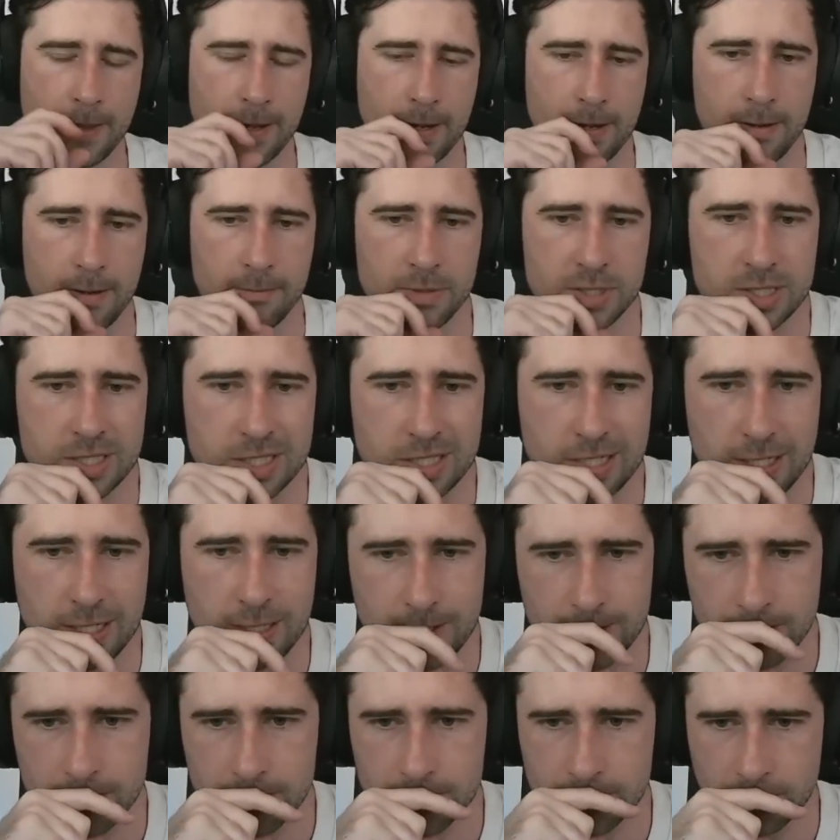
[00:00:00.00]

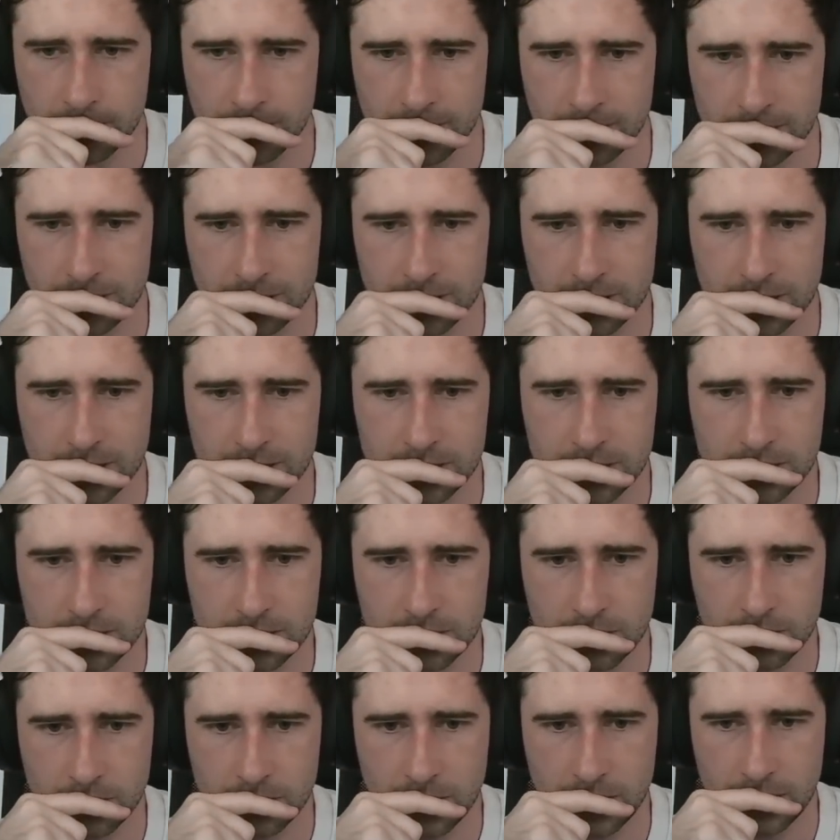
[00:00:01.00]
Mystique. So I think this is
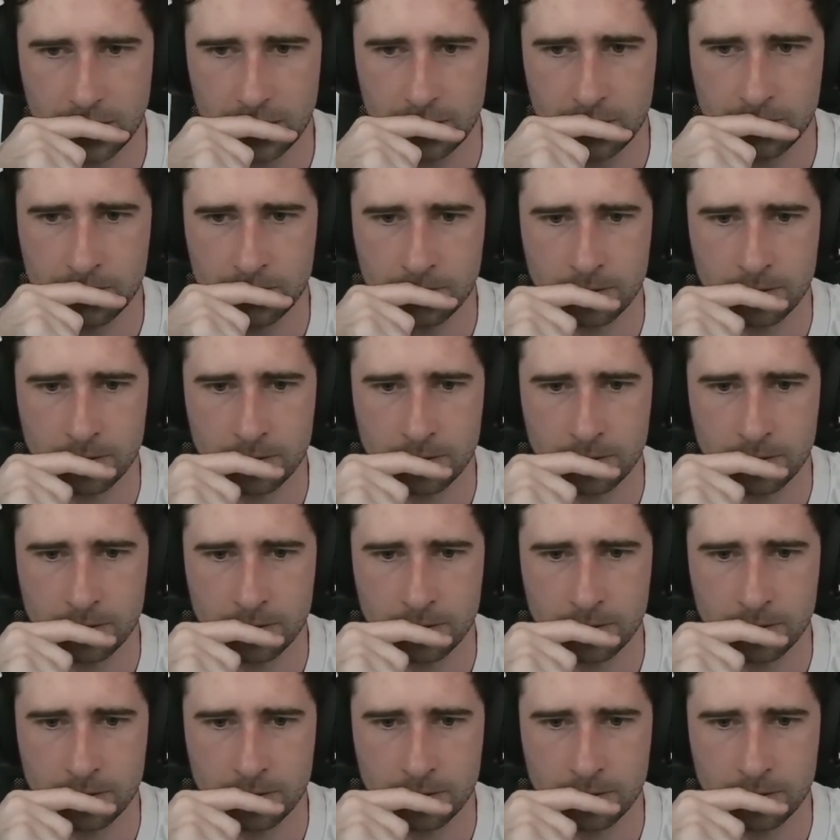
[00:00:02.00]
okay.